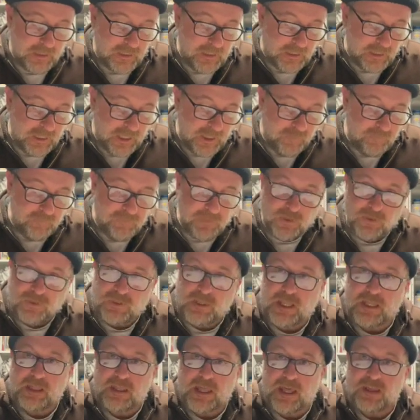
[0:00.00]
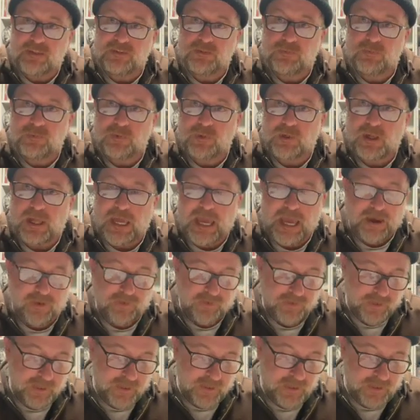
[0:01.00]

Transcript: Keep building that swirl out.